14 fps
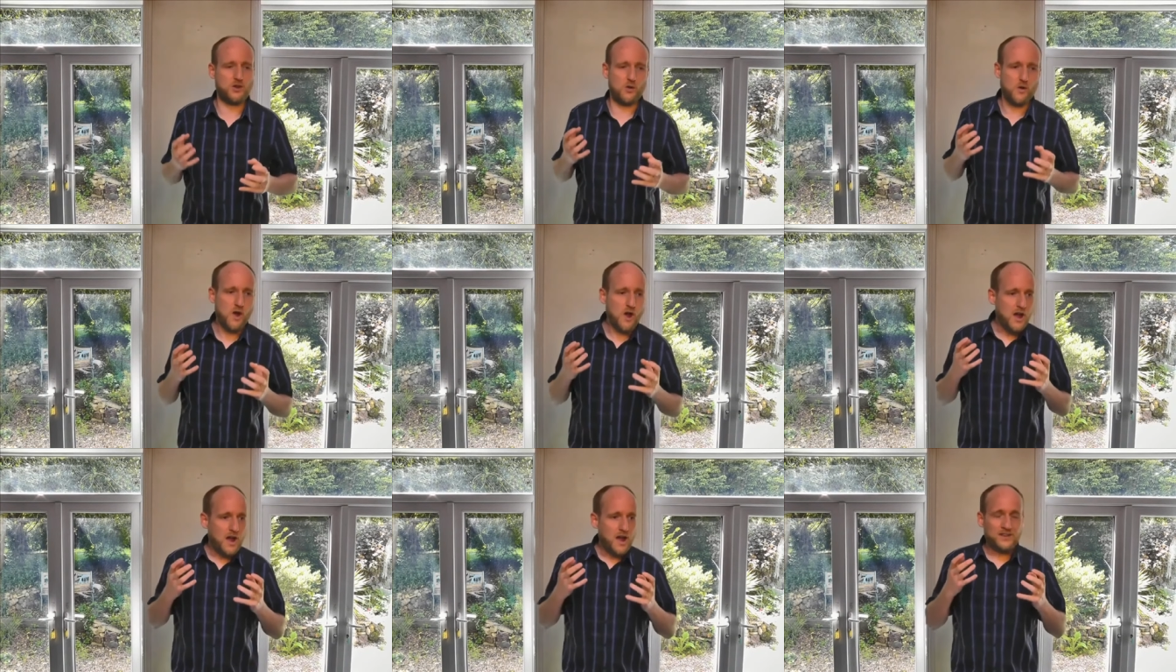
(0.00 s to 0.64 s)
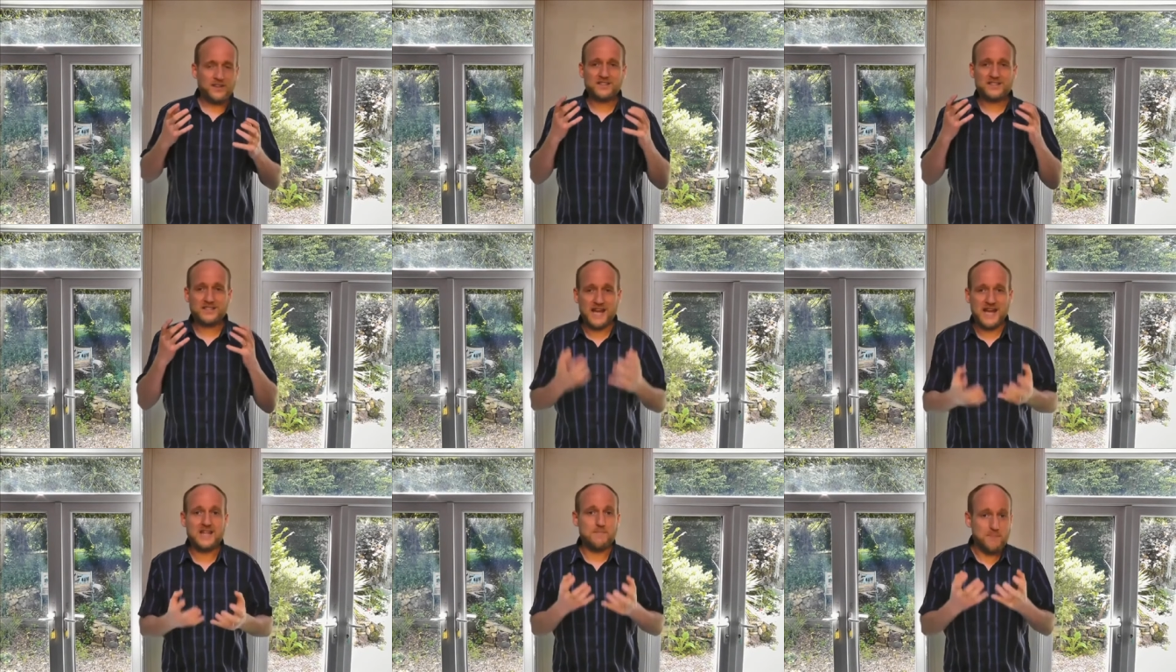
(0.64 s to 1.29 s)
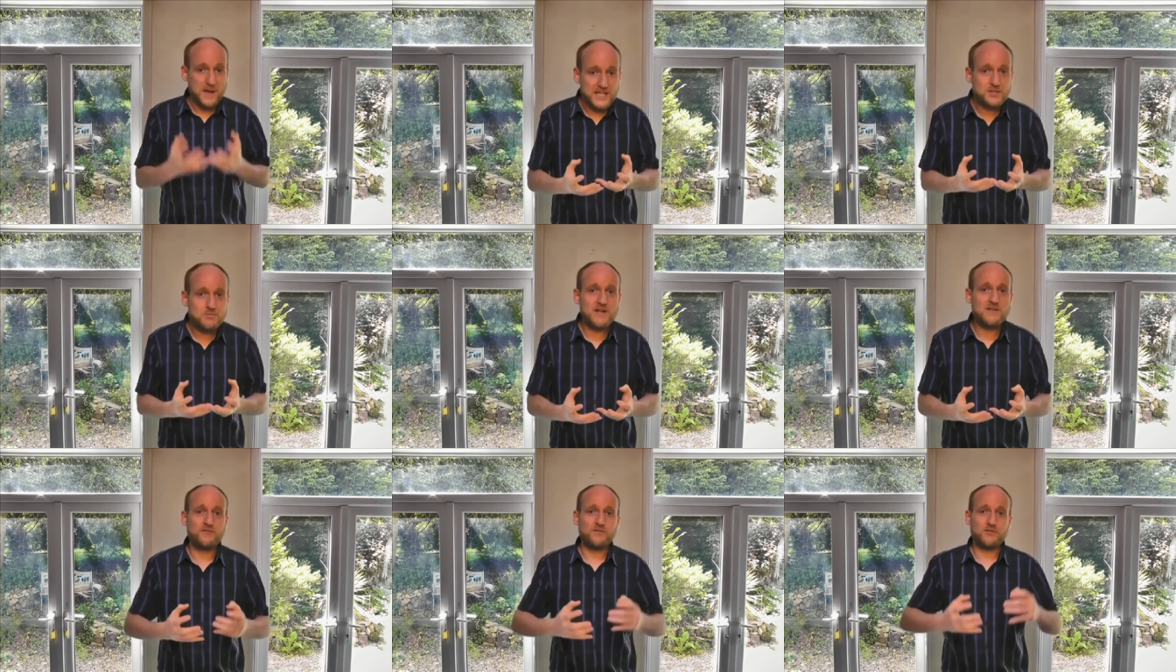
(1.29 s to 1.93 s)
So I think today the best
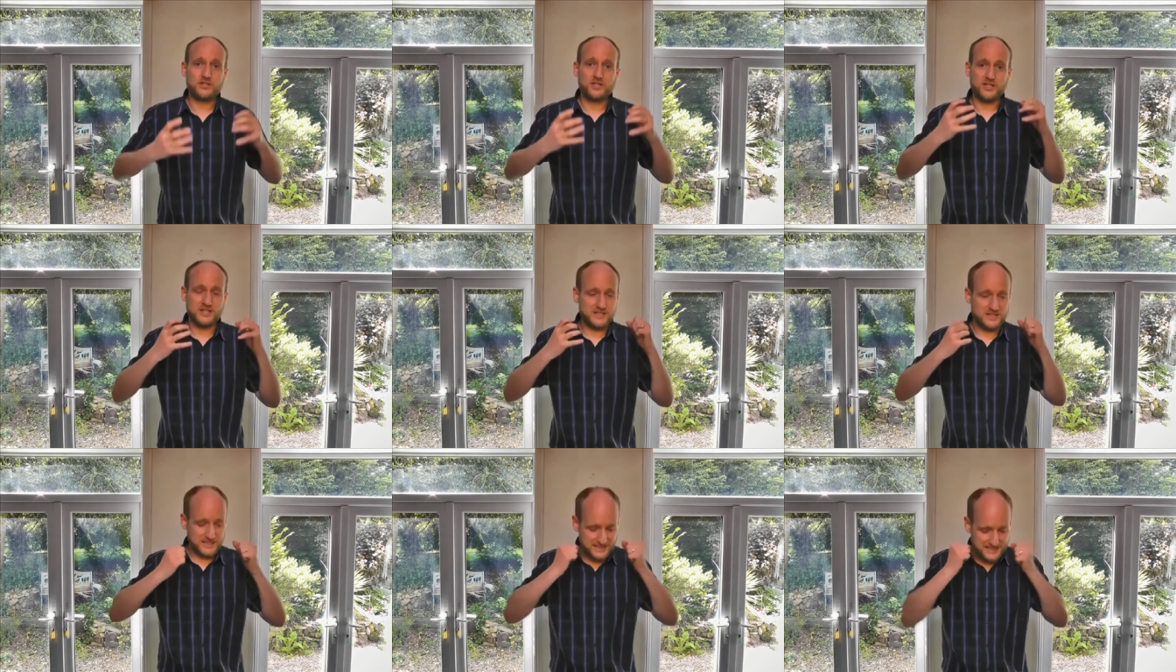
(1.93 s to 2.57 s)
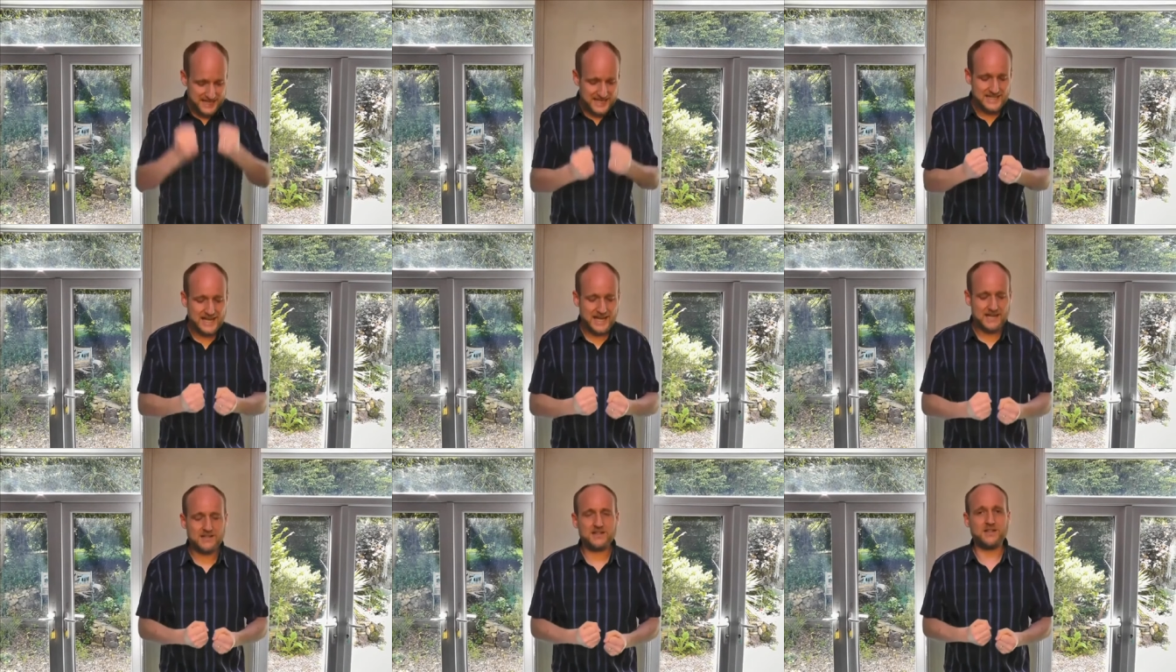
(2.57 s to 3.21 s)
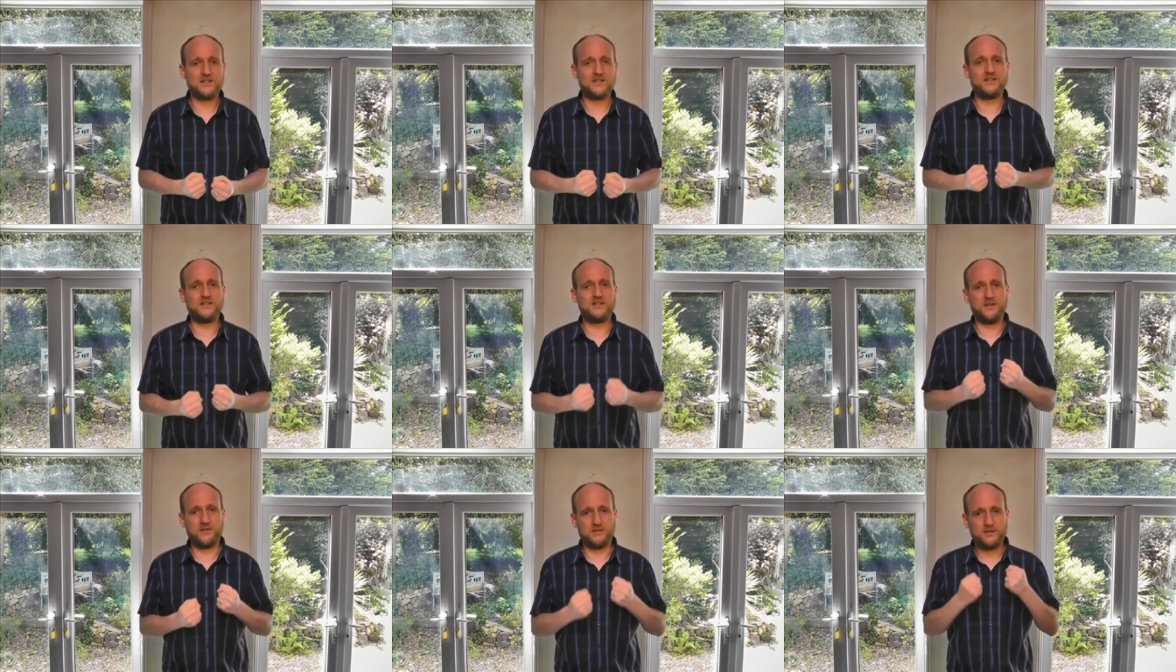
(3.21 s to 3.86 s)
way for us to, to get at,
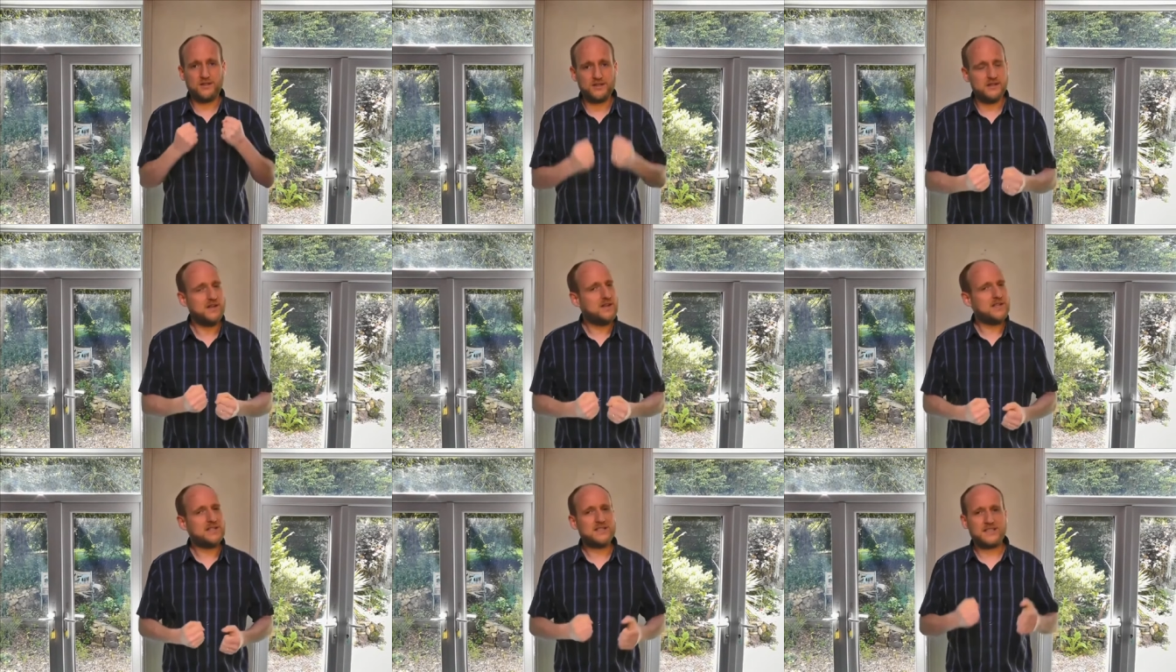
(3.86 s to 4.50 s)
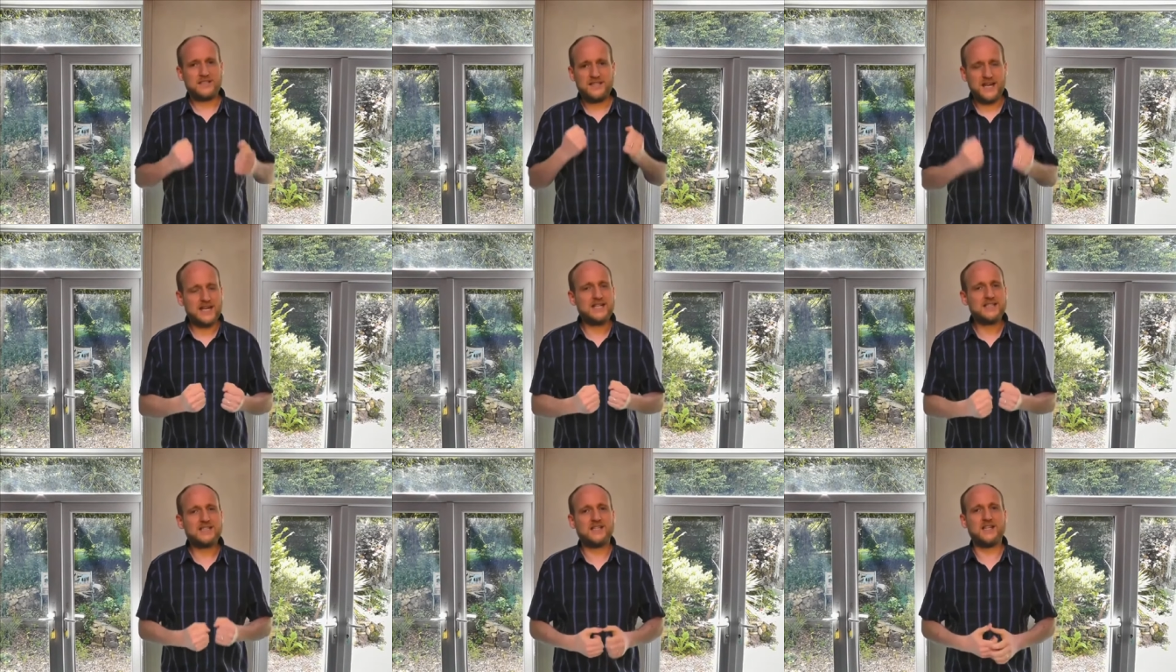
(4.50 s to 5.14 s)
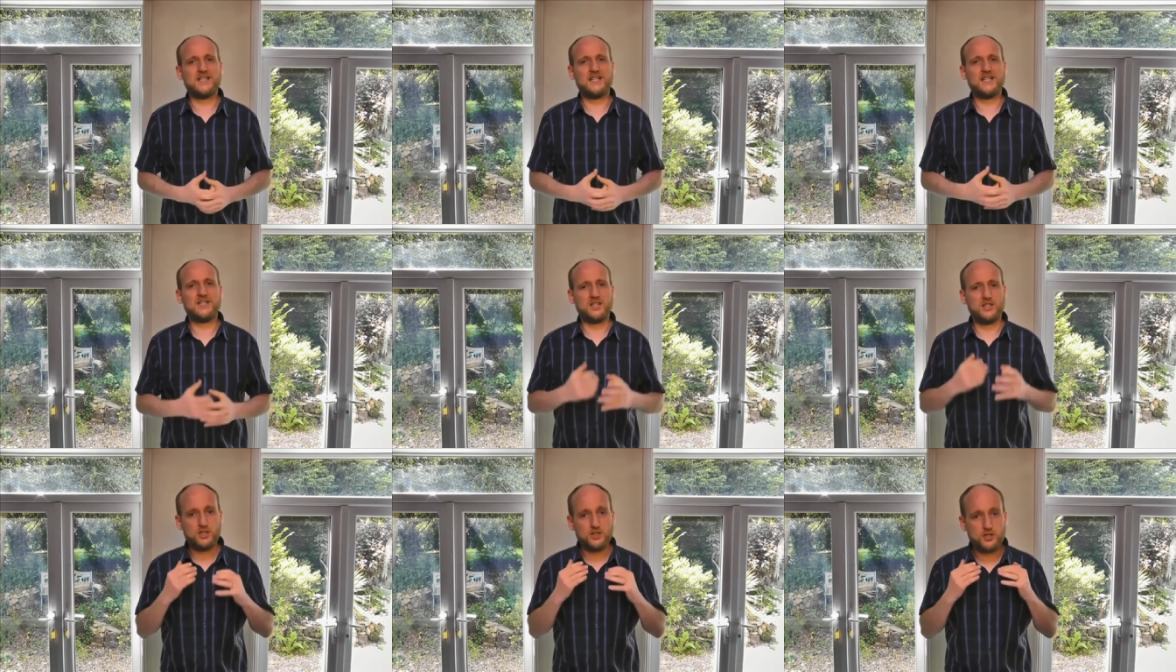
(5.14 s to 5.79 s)
you know, to get into this
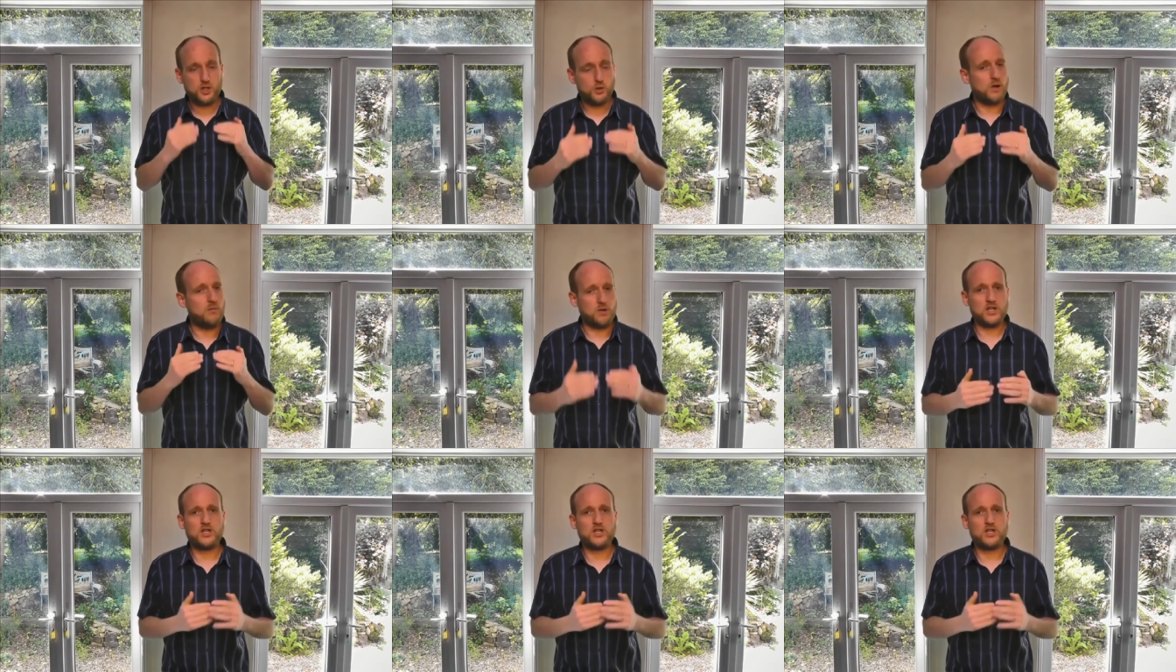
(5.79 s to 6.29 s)
is to just do it.